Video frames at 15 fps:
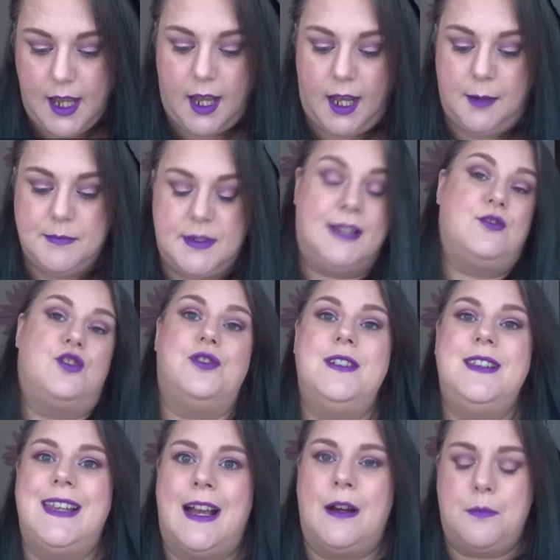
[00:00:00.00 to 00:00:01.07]
Um, now,
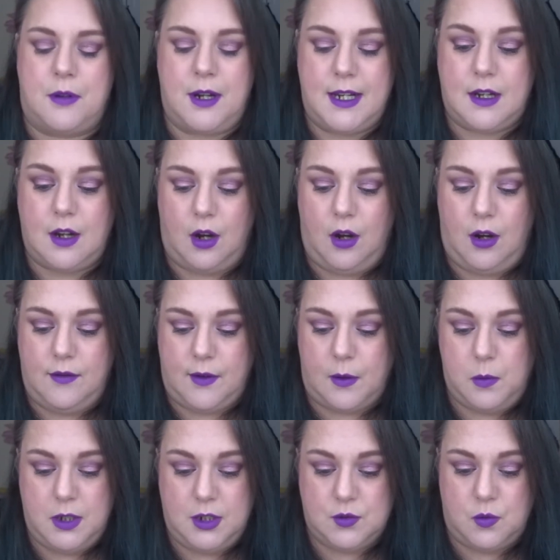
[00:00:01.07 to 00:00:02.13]
during the outbreak
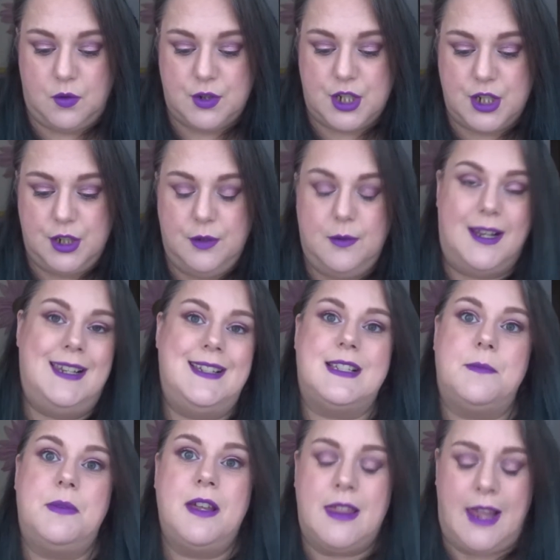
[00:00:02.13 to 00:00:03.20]
of World War II,
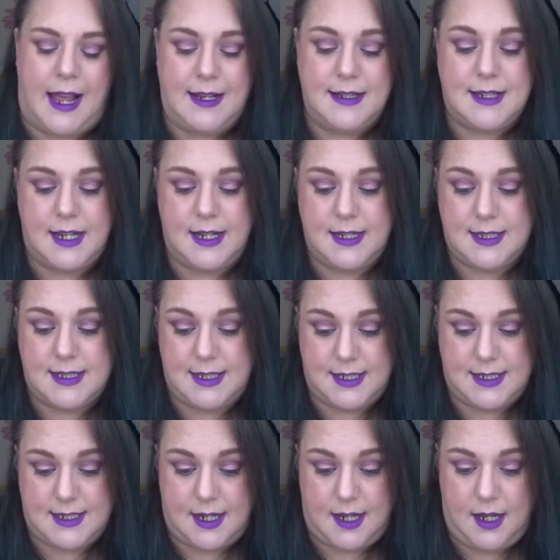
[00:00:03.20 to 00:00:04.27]
Elizabeth and her
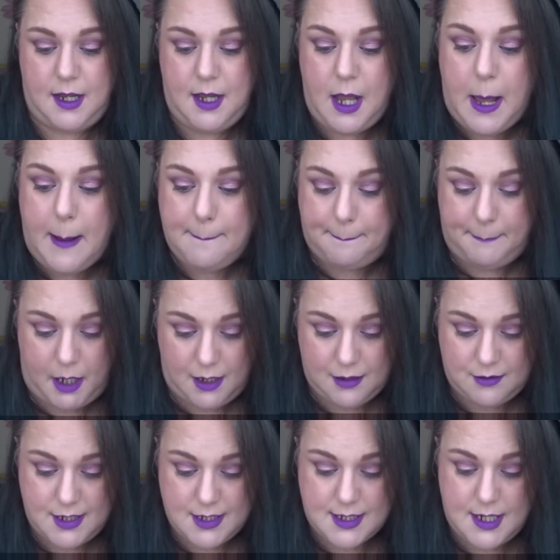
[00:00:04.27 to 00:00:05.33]
sister
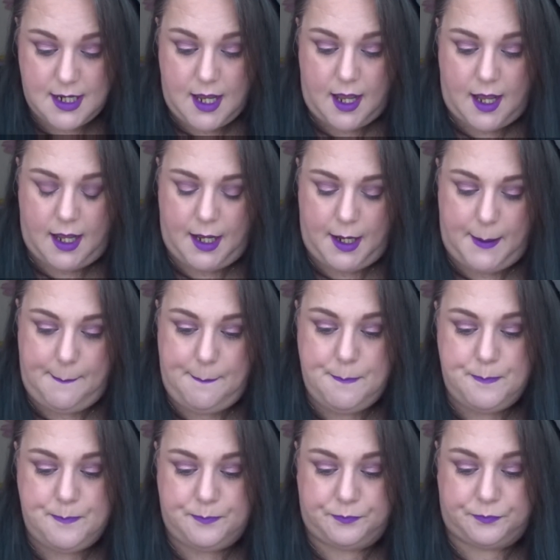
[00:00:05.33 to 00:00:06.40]
Margaret
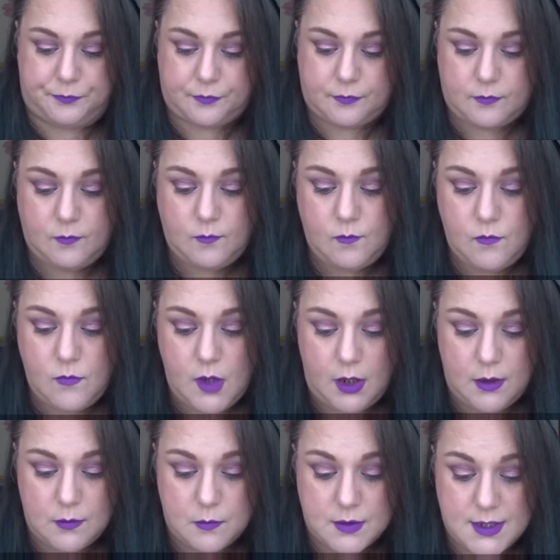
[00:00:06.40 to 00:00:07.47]
um,
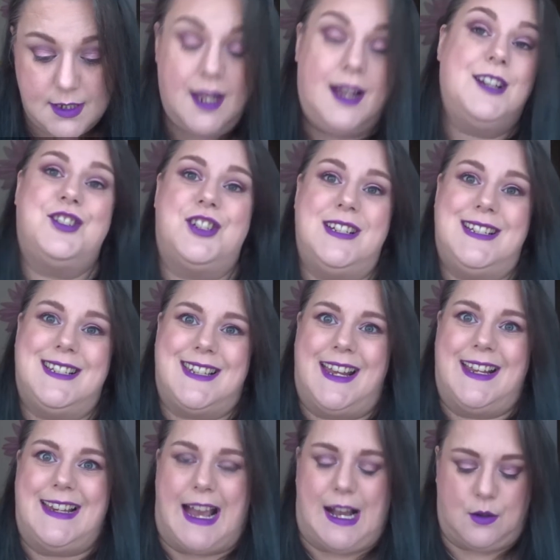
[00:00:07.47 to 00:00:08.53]
largely
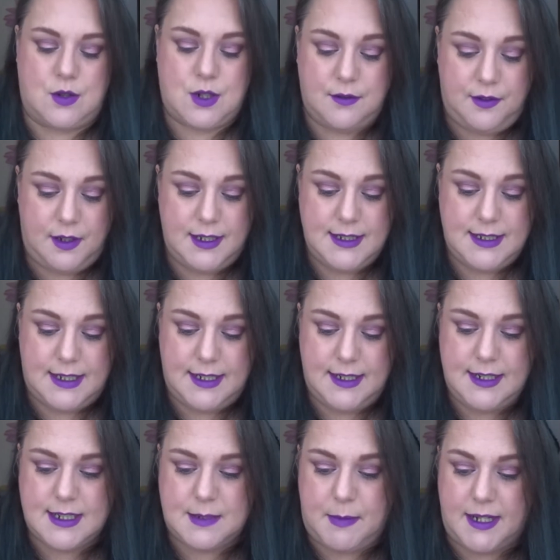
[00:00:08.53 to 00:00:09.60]
stayed out of
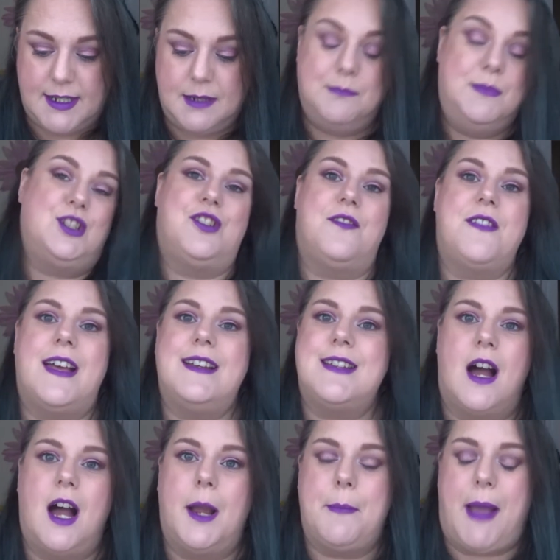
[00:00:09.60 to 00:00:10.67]
London, spending much of their
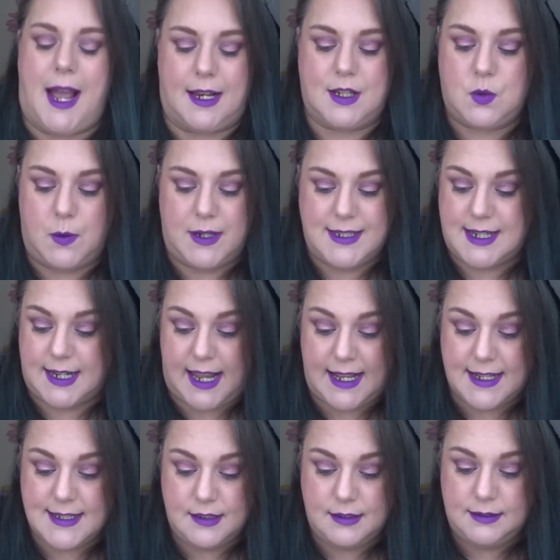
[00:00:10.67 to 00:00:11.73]
time at Windsor
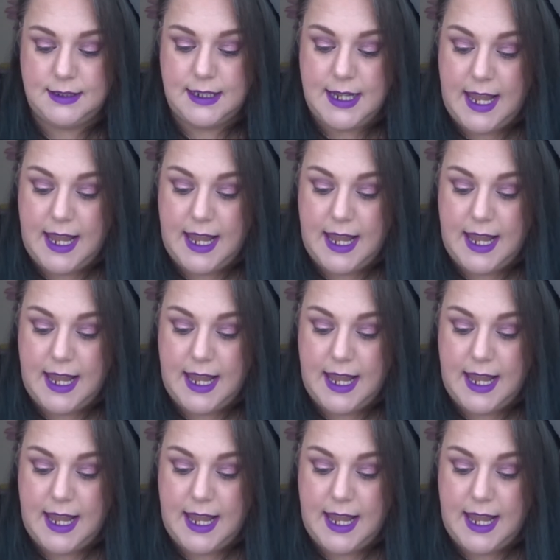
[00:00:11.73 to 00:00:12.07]
Castle.